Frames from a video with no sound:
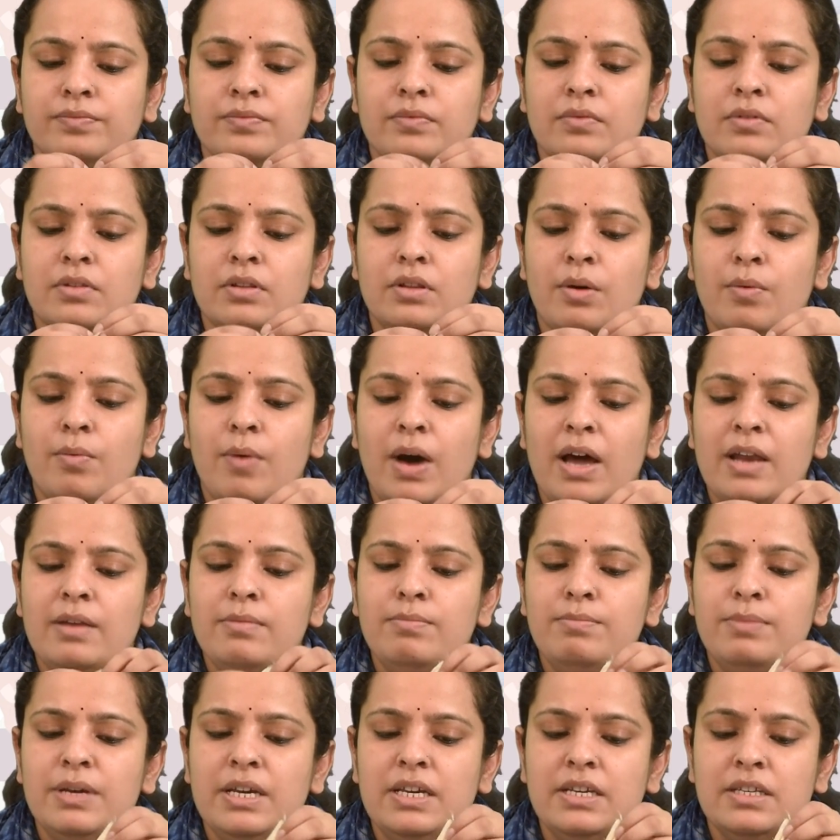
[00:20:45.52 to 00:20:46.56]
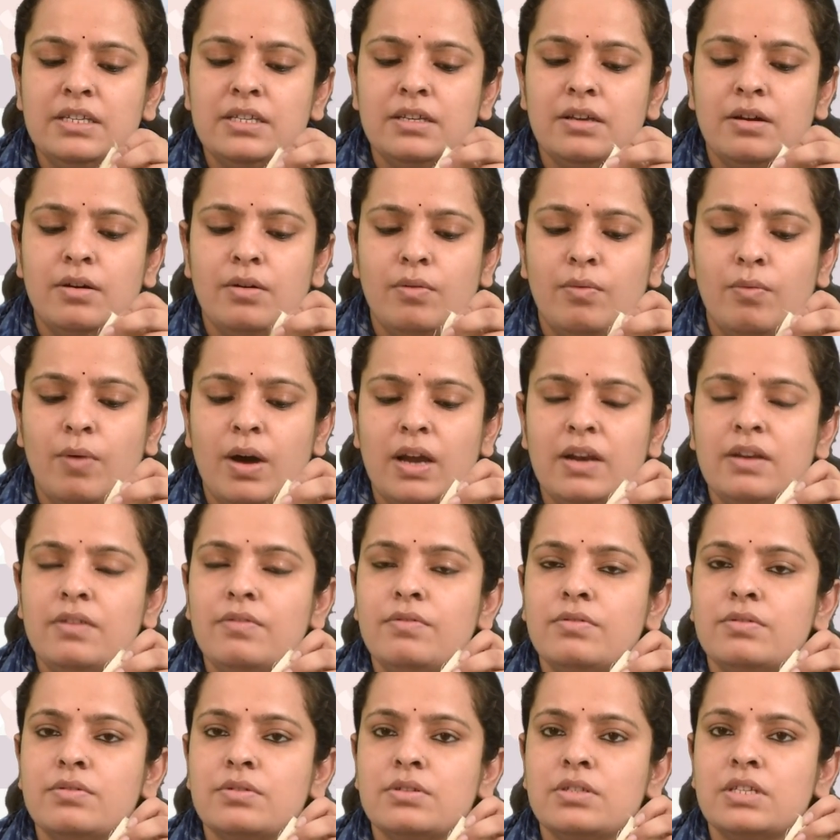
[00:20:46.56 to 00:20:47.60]
one piece,
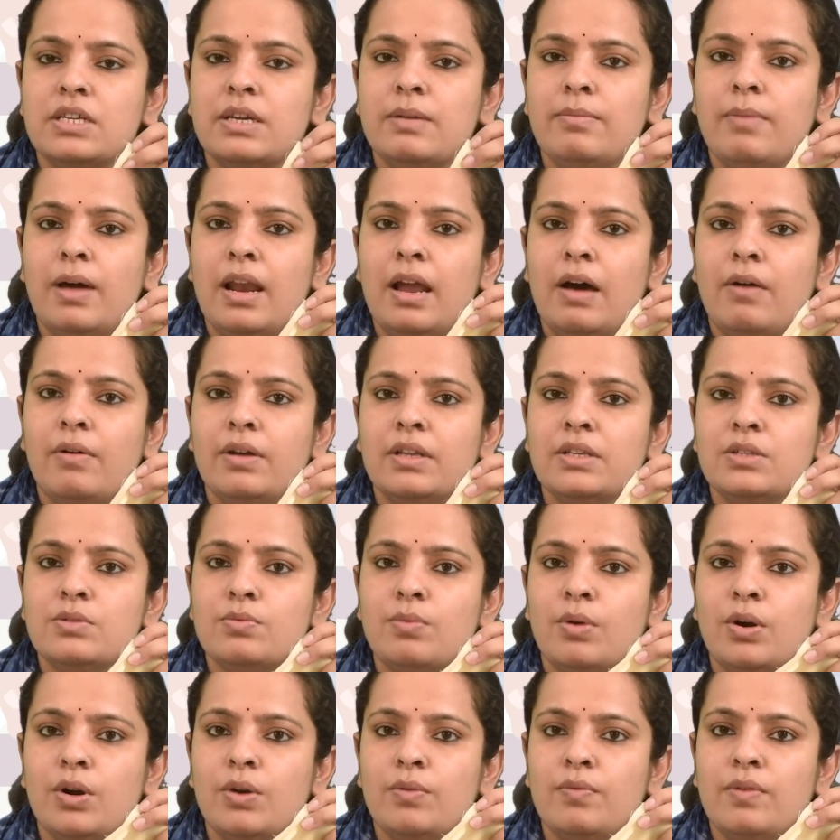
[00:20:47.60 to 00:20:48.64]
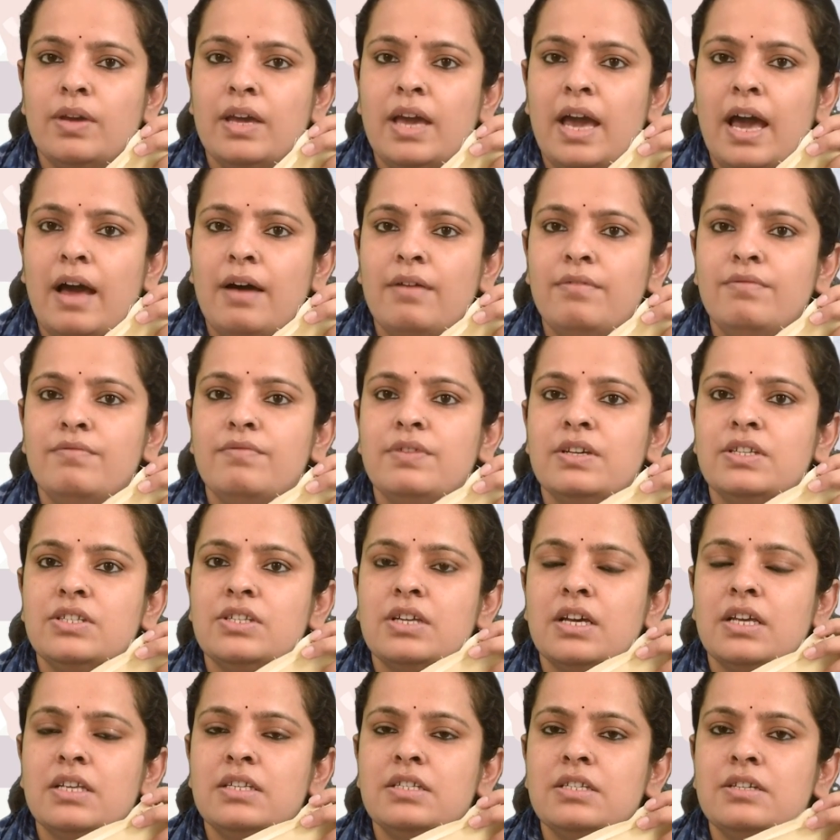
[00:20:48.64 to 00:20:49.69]
one seam allowance what we have, we
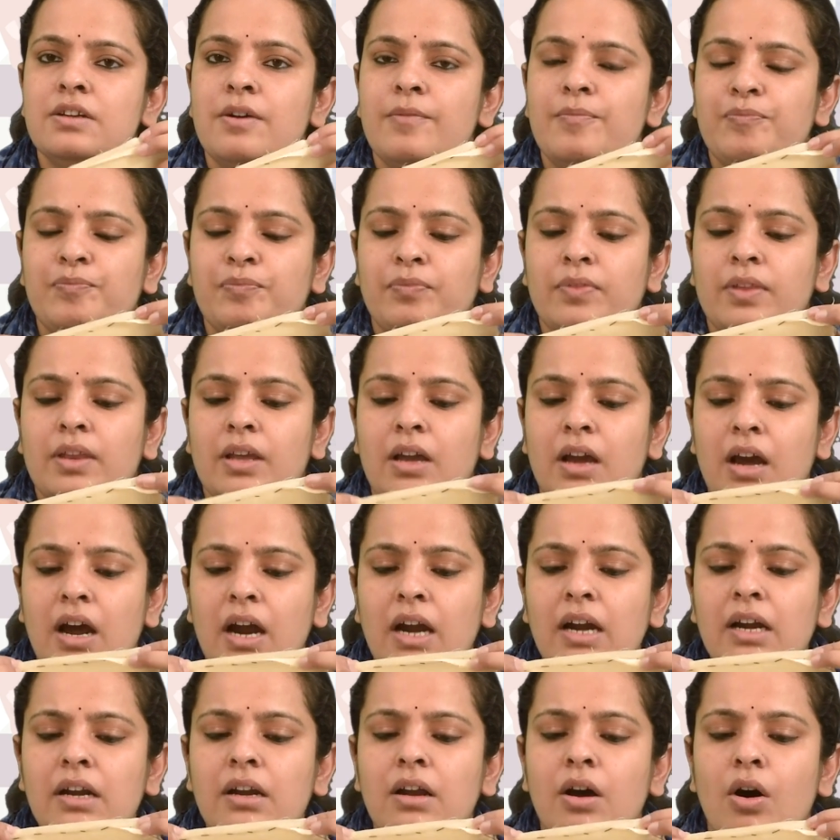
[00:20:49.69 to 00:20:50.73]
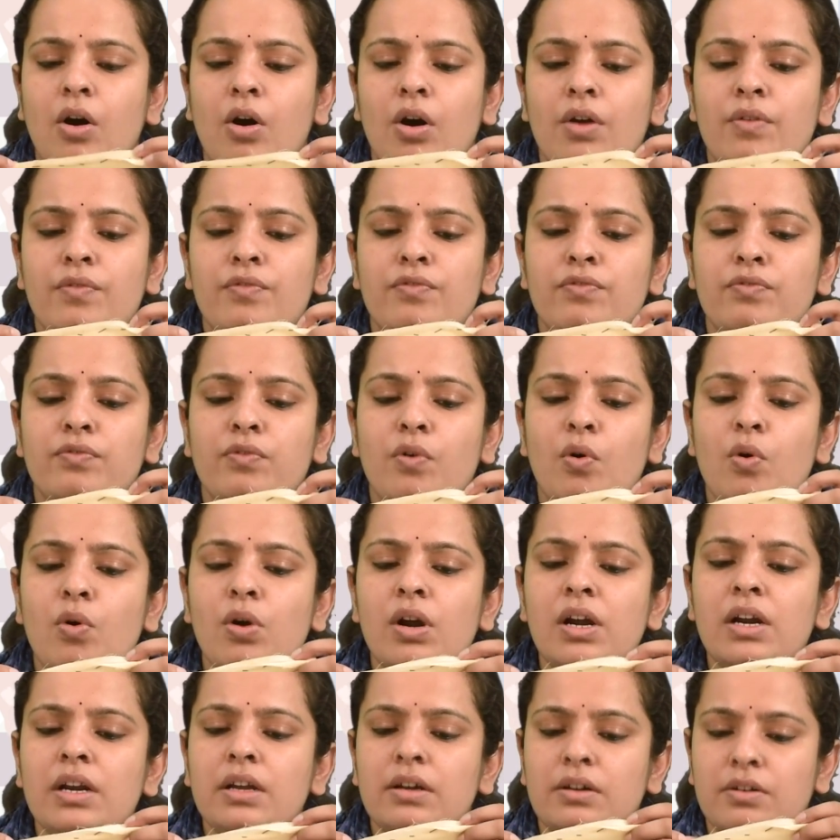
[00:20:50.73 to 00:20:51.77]
just cut or
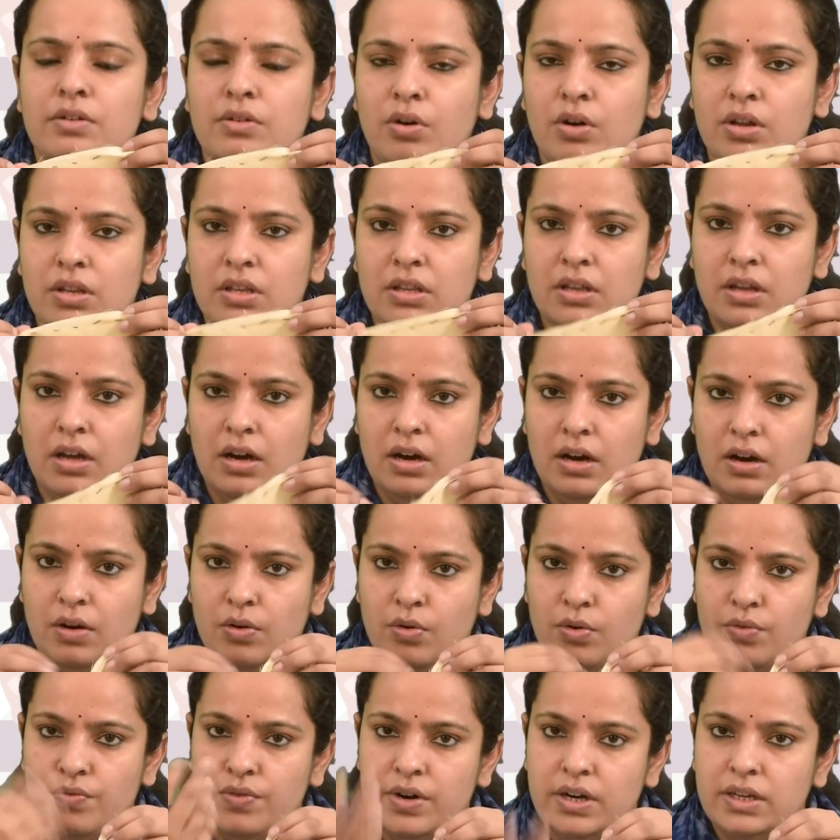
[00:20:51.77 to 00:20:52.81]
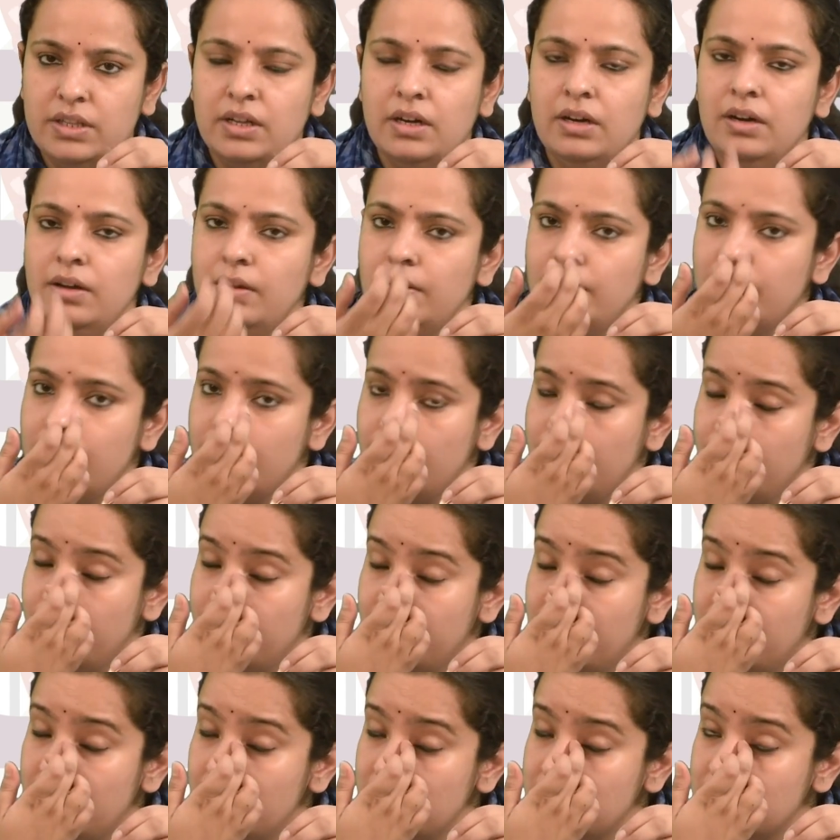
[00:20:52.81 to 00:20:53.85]
fold on over the
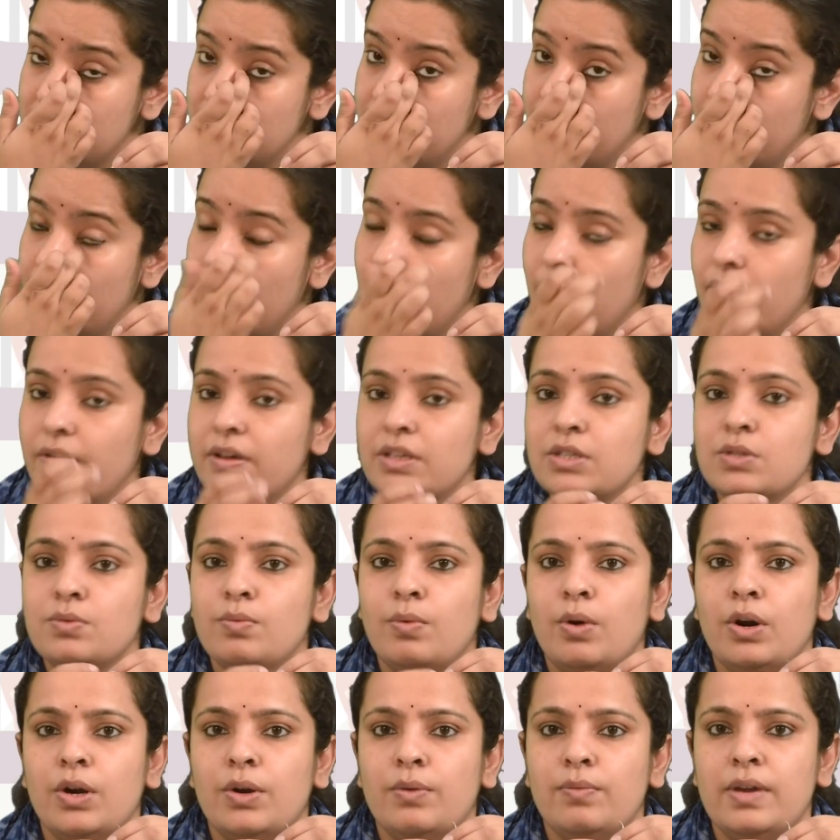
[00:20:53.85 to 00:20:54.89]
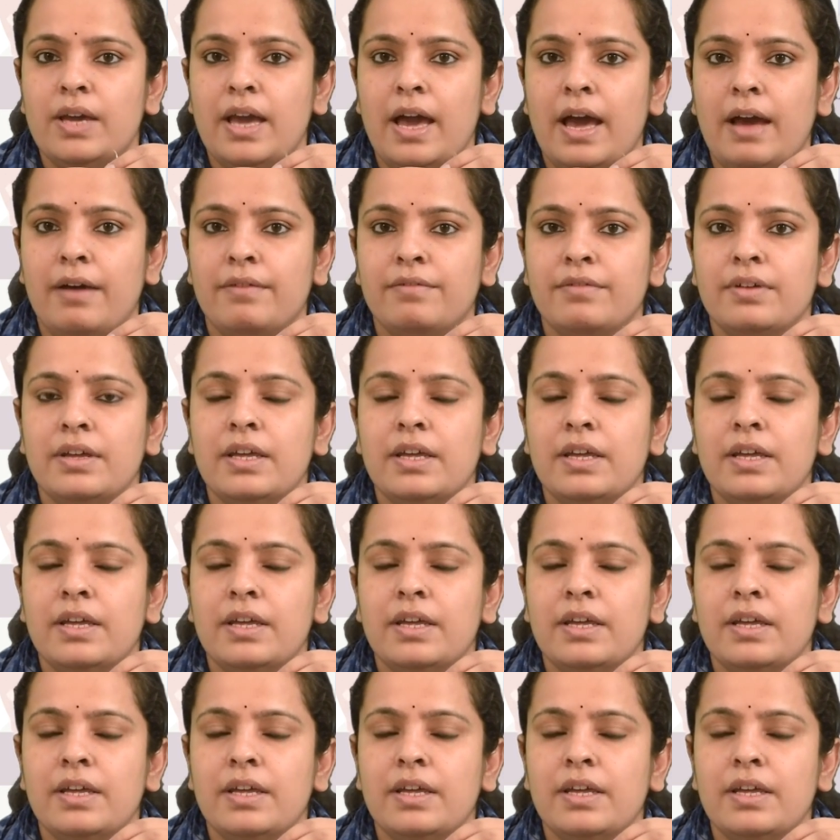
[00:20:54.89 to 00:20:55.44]
bigger seam allowance what we have.